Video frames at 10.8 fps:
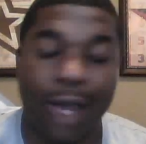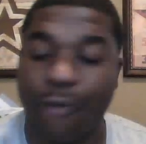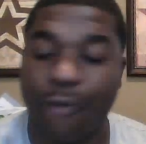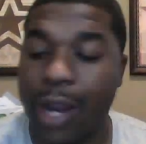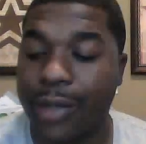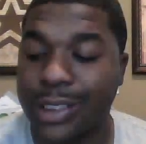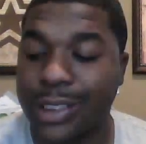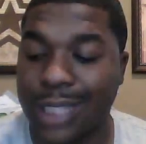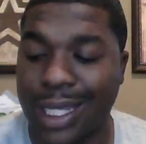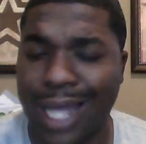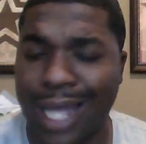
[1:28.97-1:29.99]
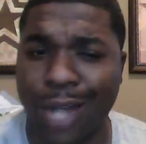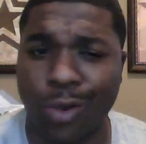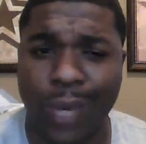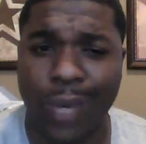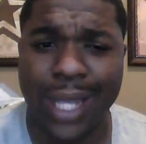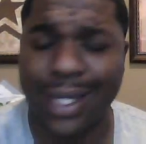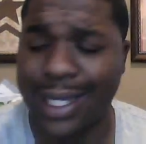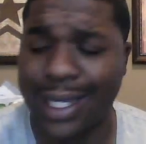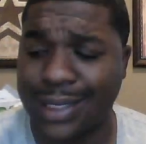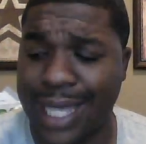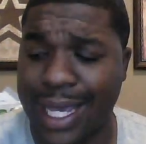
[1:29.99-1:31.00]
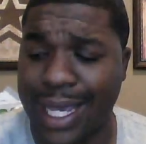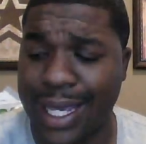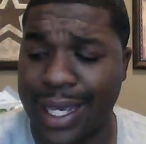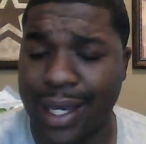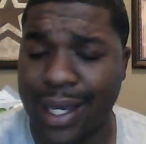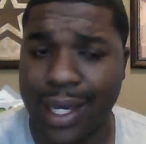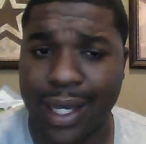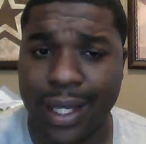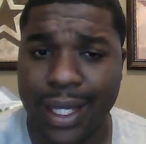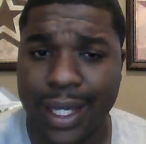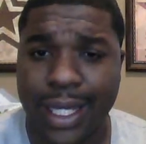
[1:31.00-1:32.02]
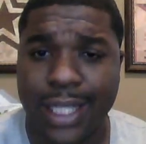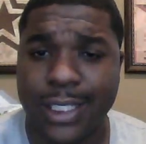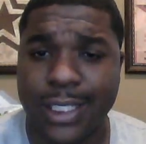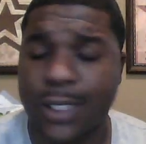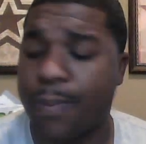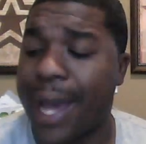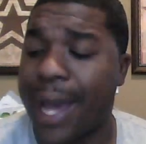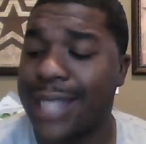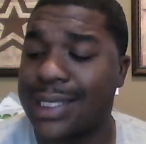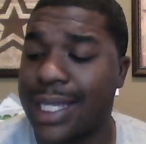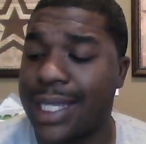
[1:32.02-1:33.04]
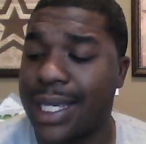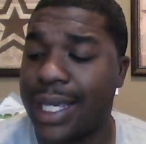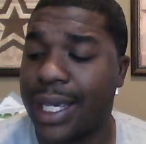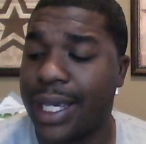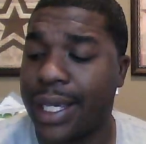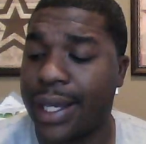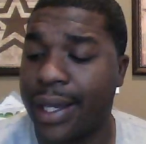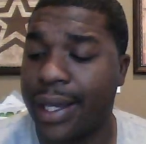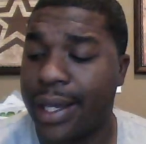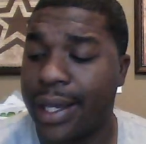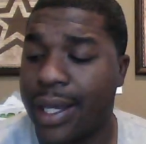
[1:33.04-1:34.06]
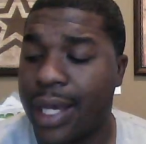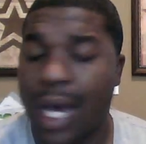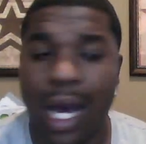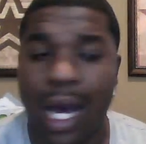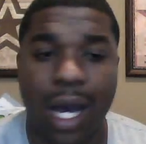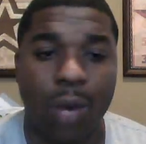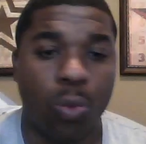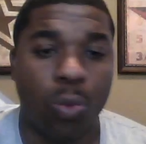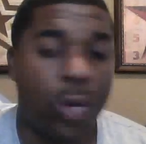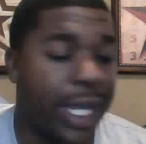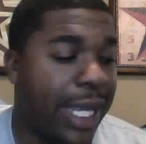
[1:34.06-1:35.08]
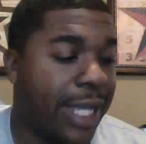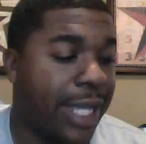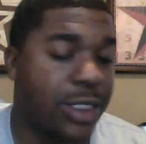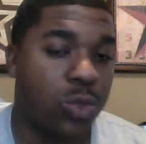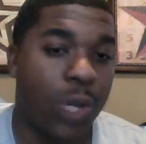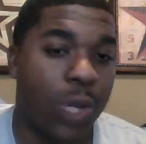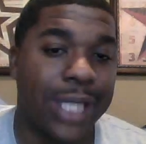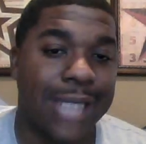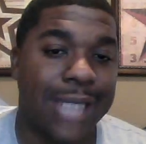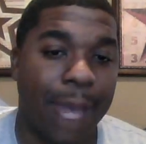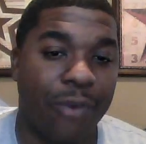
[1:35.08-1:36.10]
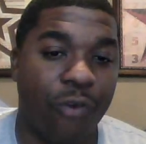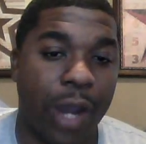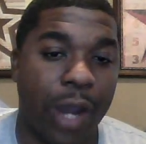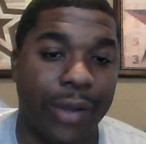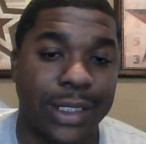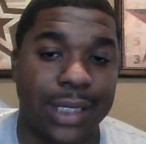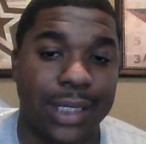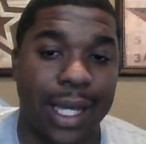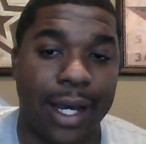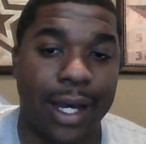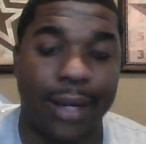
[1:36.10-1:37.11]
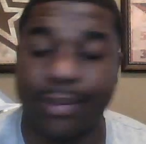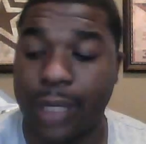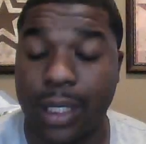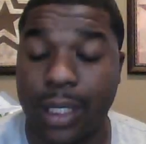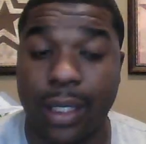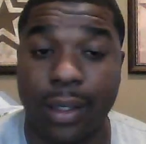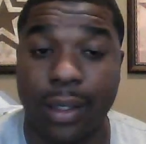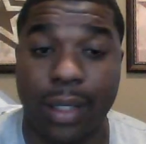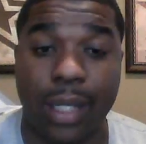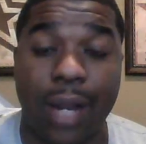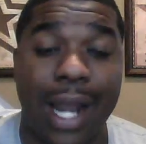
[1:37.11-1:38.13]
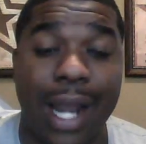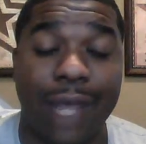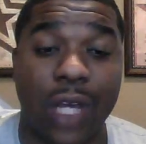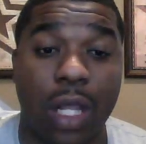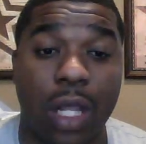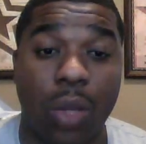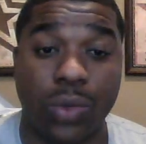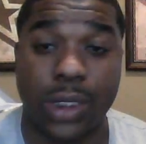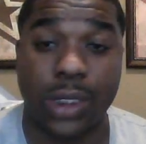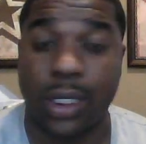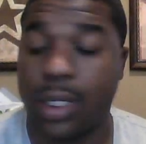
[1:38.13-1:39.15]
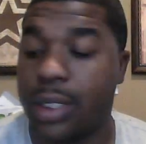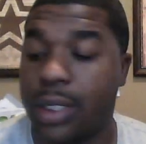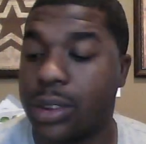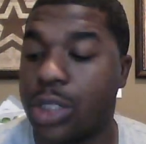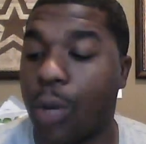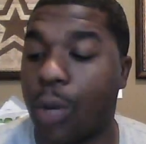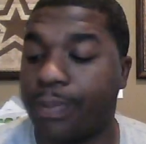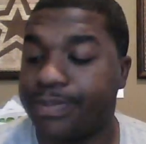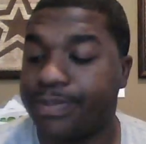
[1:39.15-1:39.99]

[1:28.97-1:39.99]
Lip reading: fragrance, and La Nuit is a spicy, woody, sweet type of fragrance. They're not even close. So,